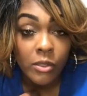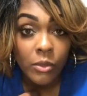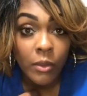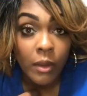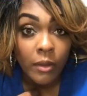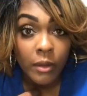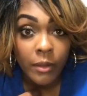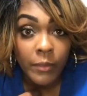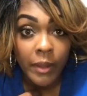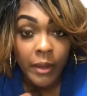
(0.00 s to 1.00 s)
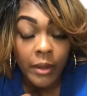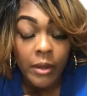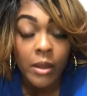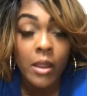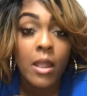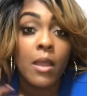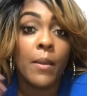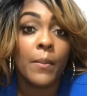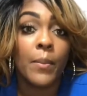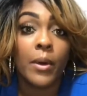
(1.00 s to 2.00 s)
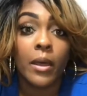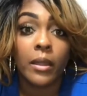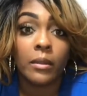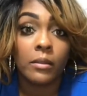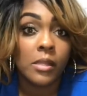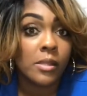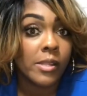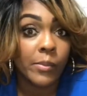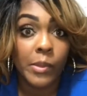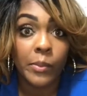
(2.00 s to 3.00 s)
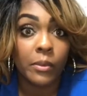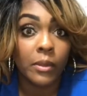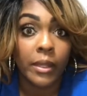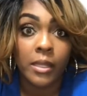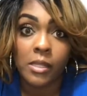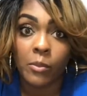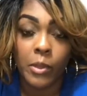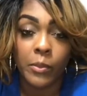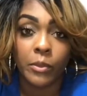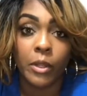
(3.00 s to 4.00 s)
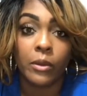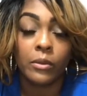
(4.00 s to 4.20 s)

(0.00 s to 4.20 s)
color compare, but some people like it, some people don't.